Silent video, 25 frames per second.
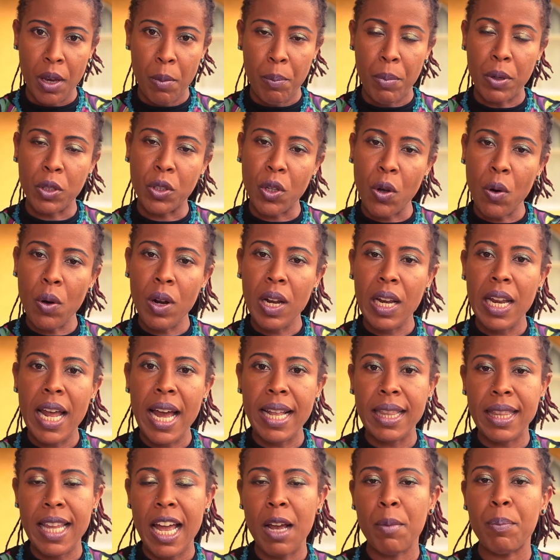But don't
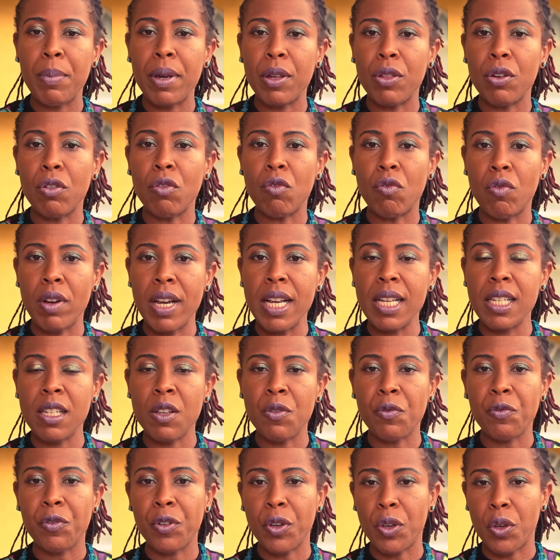let that be the
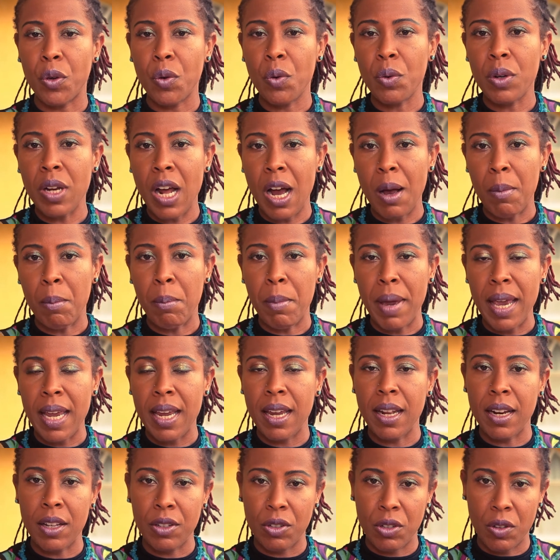reason for you not
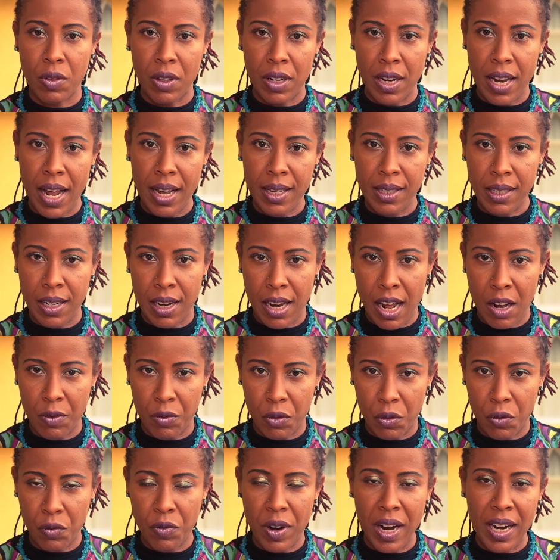making it to the next
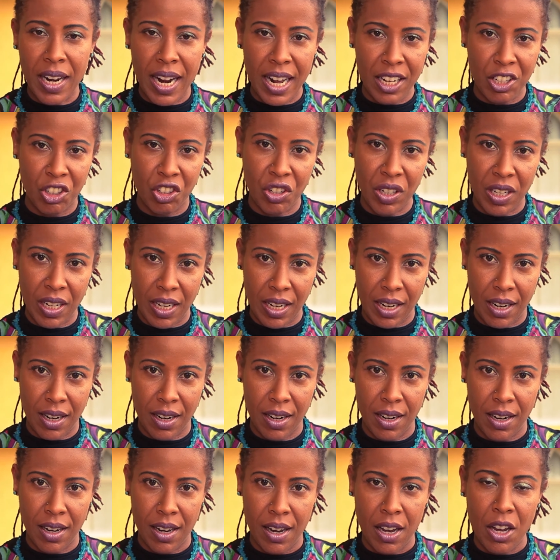level financially.
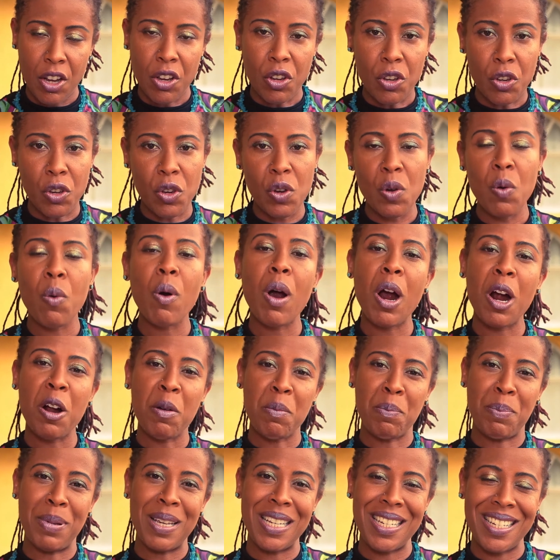You are
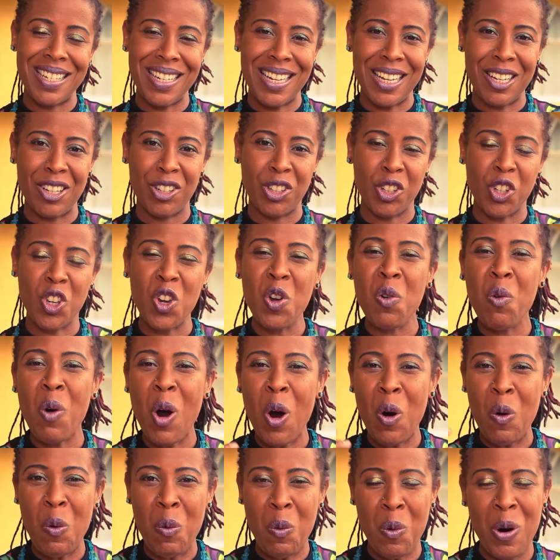a business. You
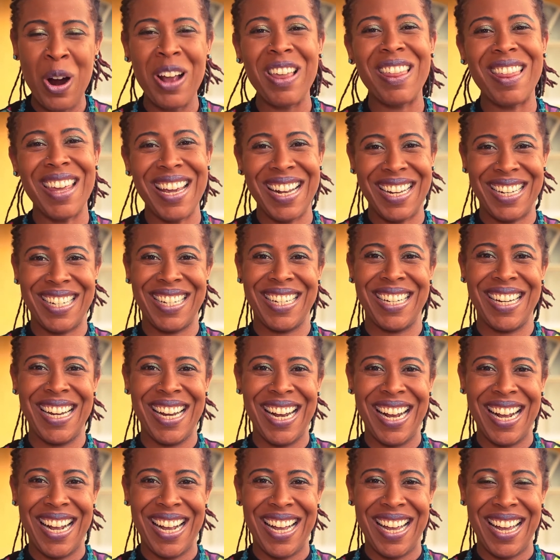are worth it.
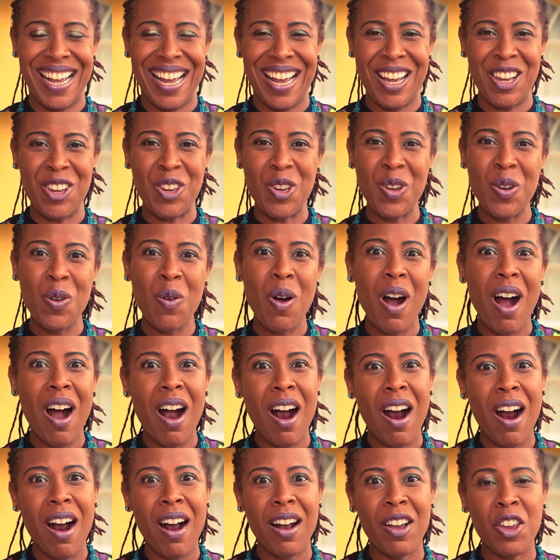You
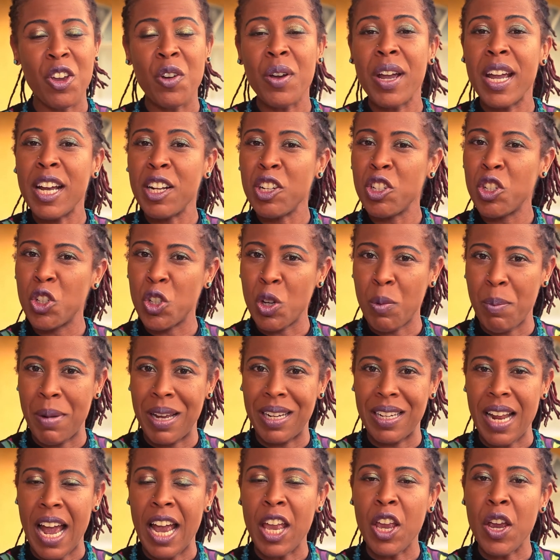are your
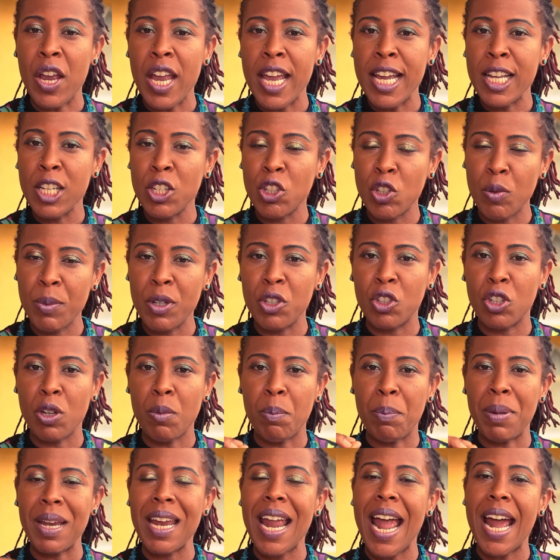instrument, and your instrument
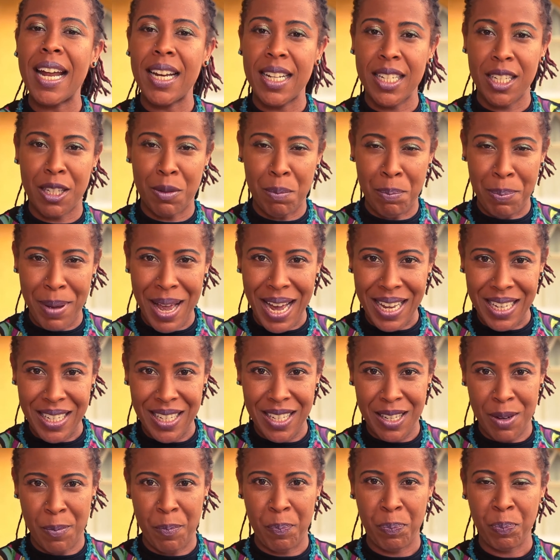should be at its
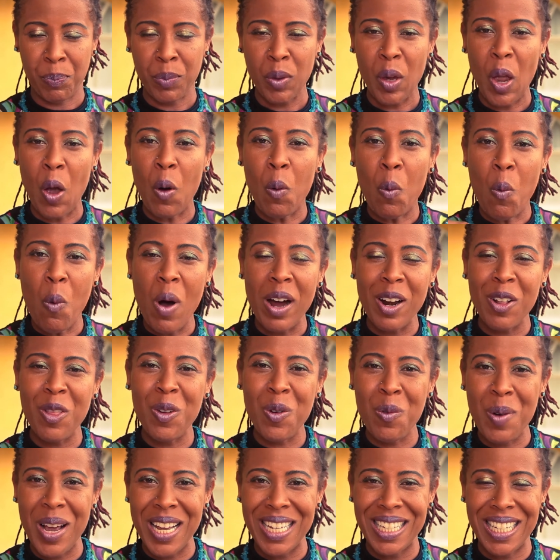best. And one of
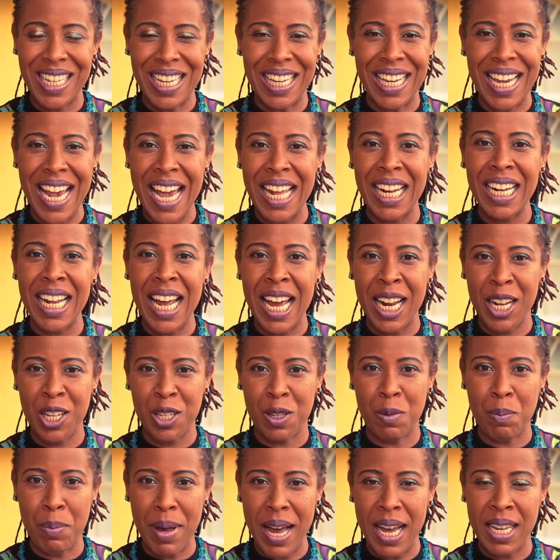the ways to get it at
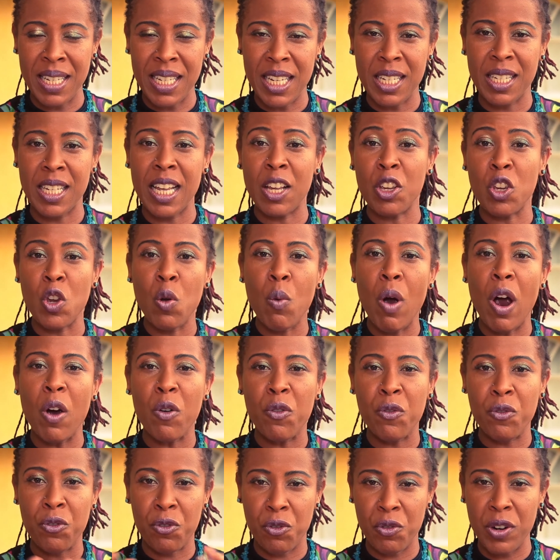its best is that you are
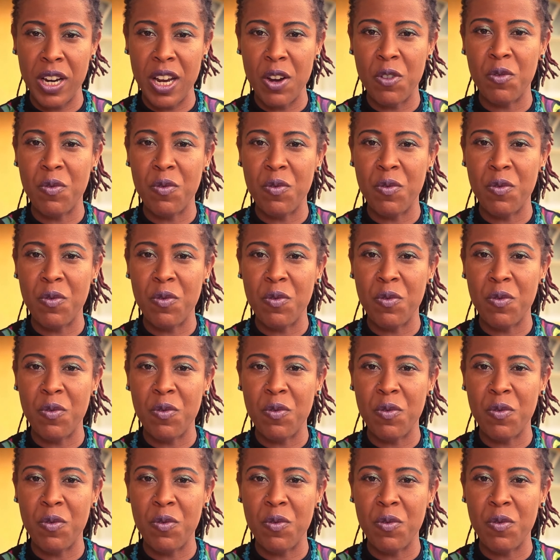free